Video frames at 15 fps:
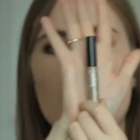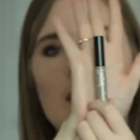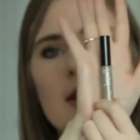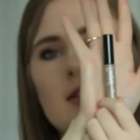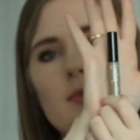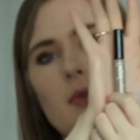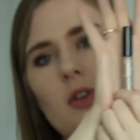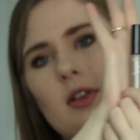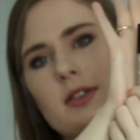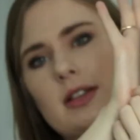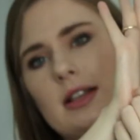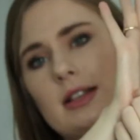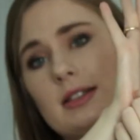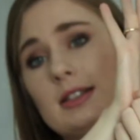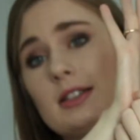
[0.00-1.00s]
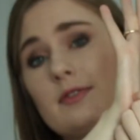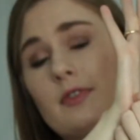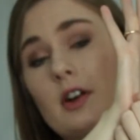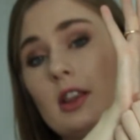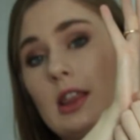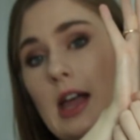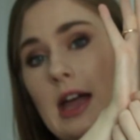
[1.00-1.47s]
That's what it looks like. This is for
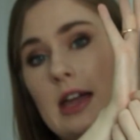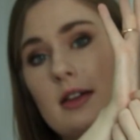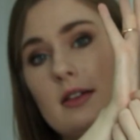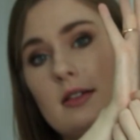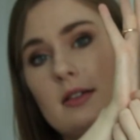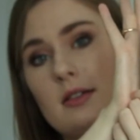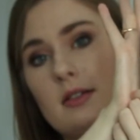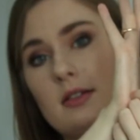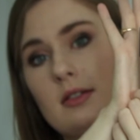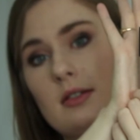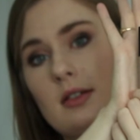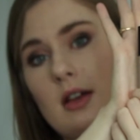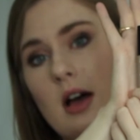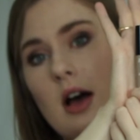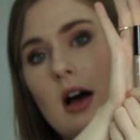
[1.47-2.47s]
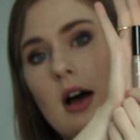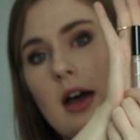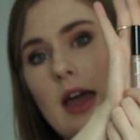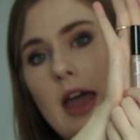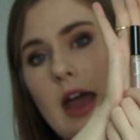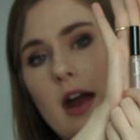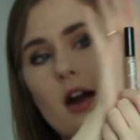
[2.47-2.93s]
light uh,
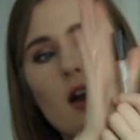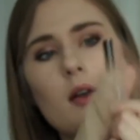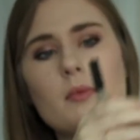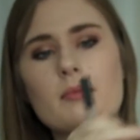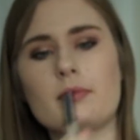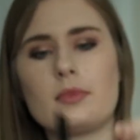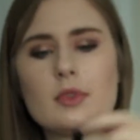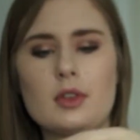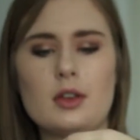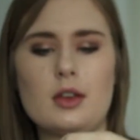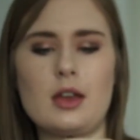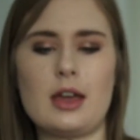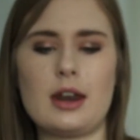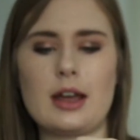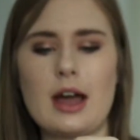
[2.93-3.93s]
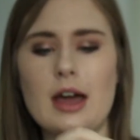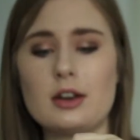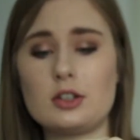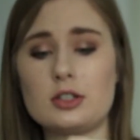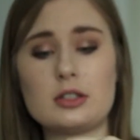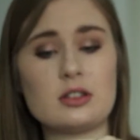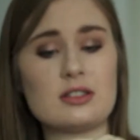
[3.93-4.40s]
hair. It kind of
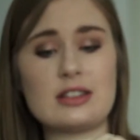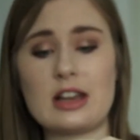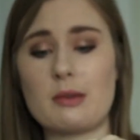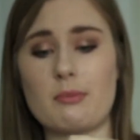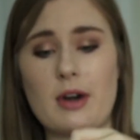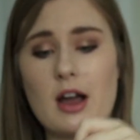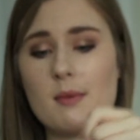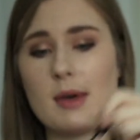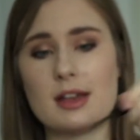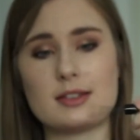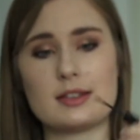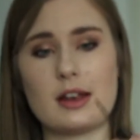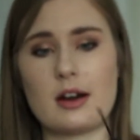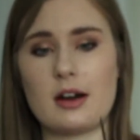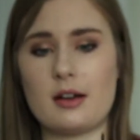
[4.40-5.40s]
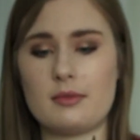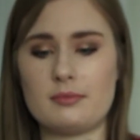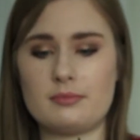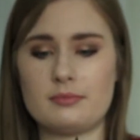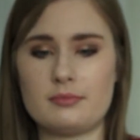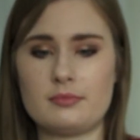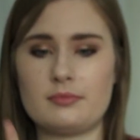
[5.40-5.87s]
just looks like a brown mascara.